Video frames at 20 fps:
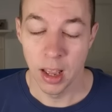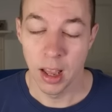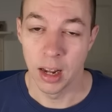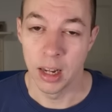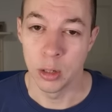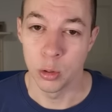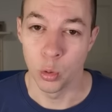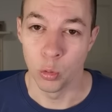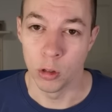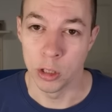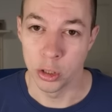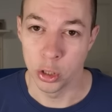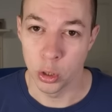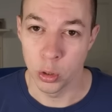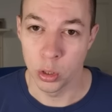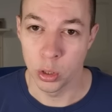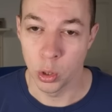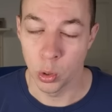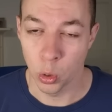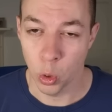and this will
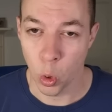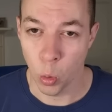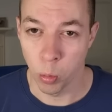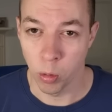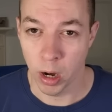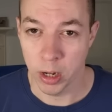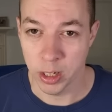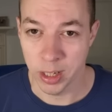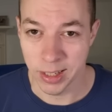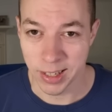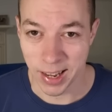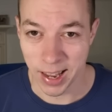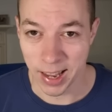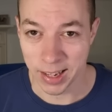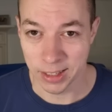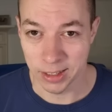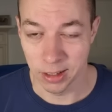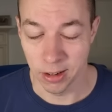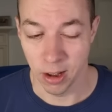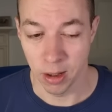reduce your corporation
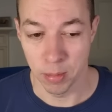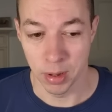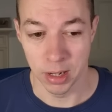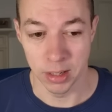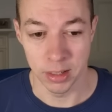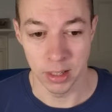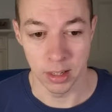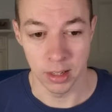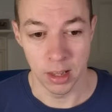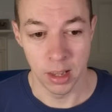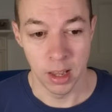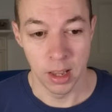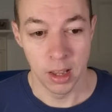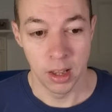tax liability.